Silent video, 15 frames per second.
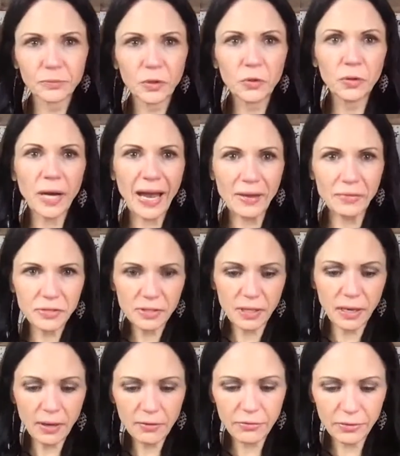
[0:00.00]
craft
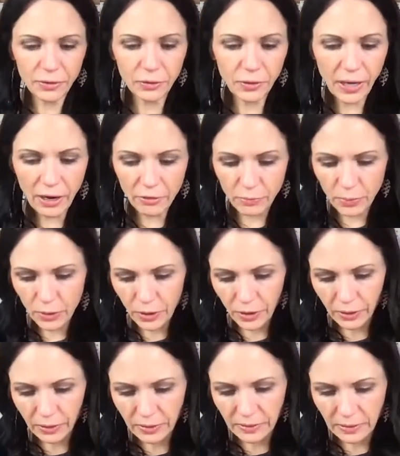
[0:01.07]
stuff and craft
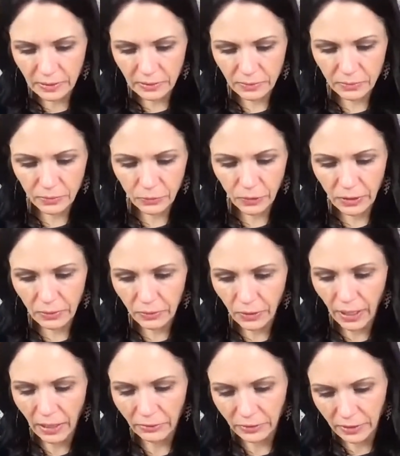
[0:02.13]
books and we
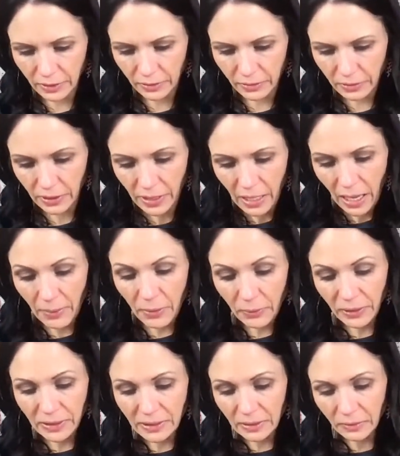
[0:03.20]
crafted i mean
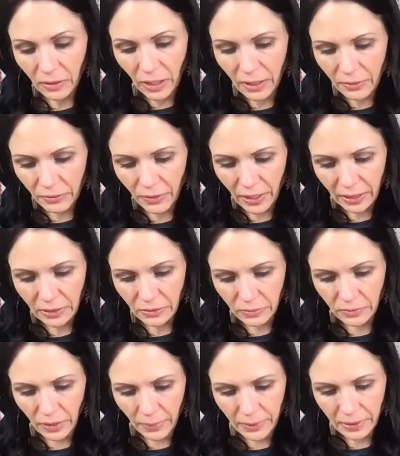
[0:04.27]
we did a lot of like
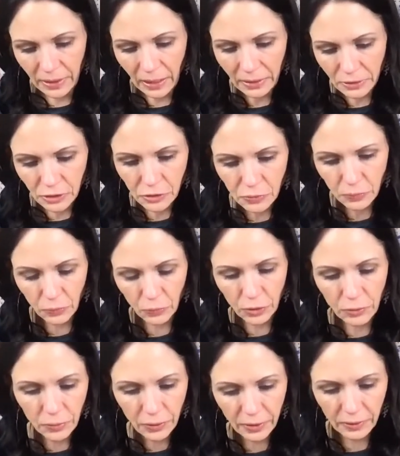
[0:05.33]
i mean not just
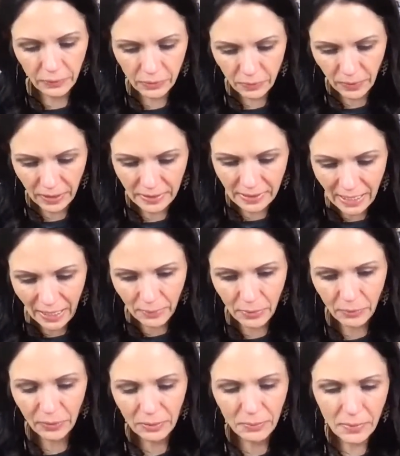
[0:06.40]
woodworking with my dad
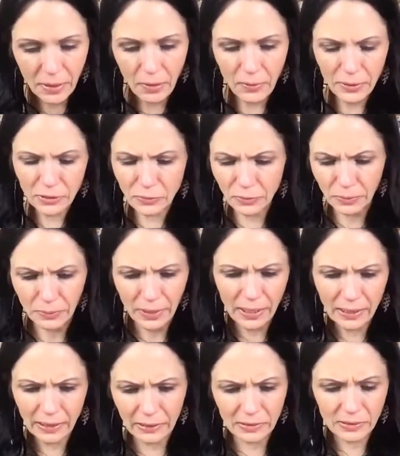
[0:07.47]
but we always were
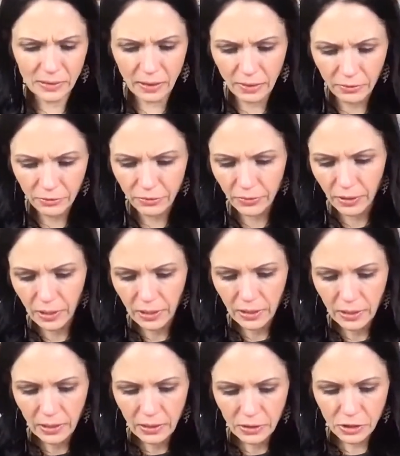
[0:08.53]
making stuff
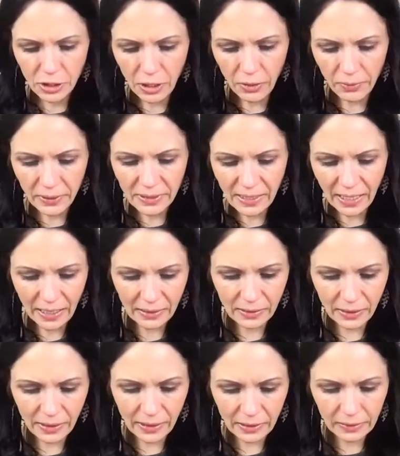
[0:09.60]
she always had
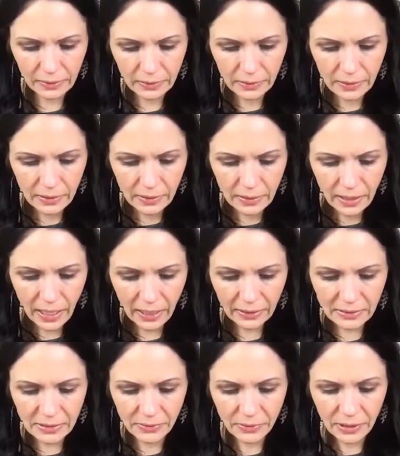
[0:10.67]
like
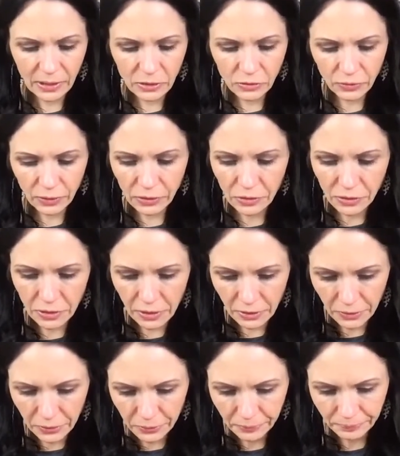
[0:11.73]
activities for us to
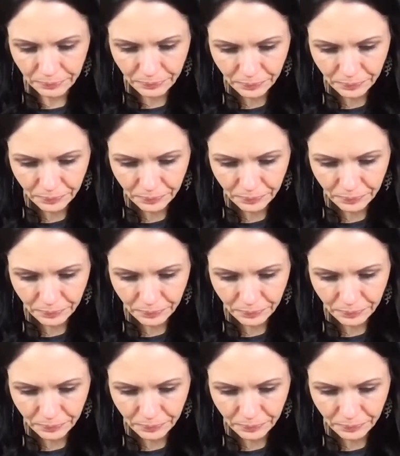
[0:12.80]
do